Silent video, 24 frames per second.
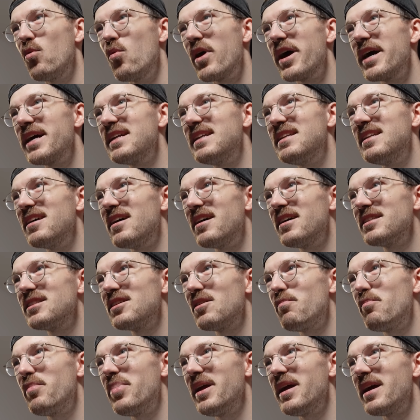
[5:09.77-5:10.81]
where it does
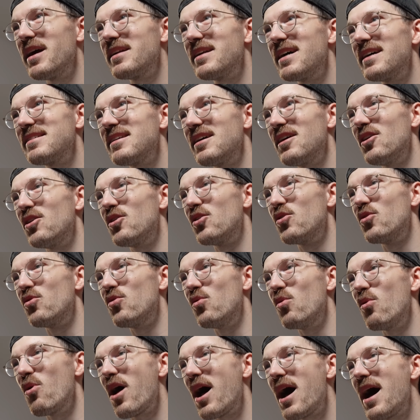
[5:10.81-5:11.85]
appear that
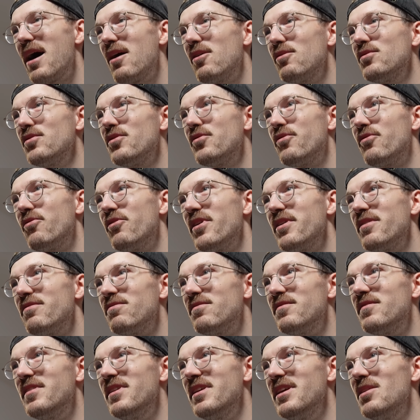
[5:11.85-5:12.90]
around
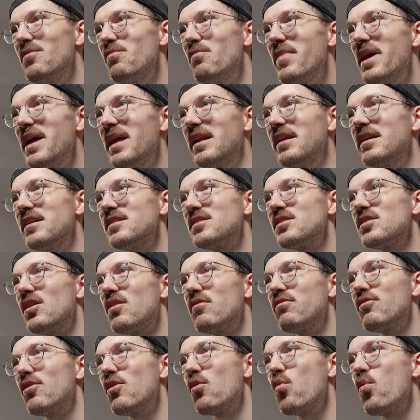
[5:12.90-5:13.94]
50 minutes
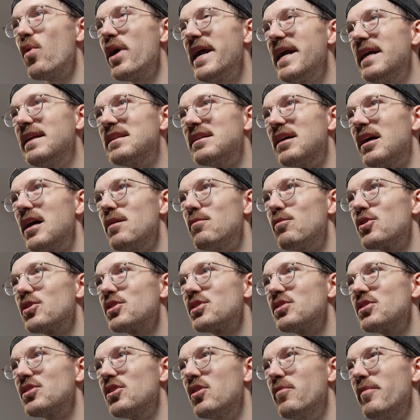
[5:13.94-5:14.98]
of awake time
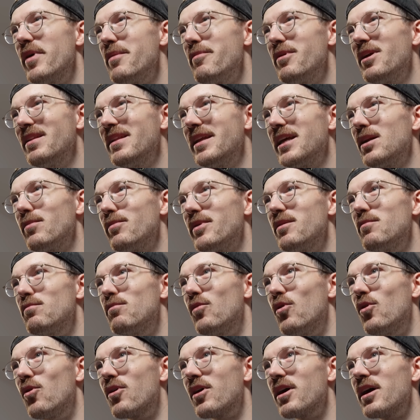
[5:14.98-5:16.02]
or so, maybe a little bit
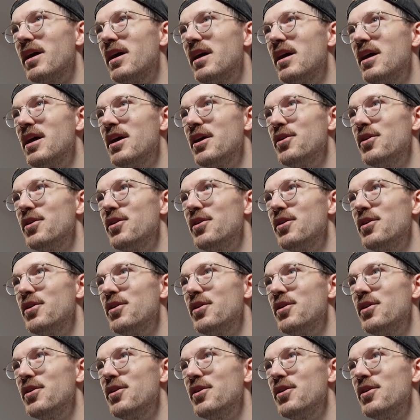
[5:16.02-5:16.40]
more,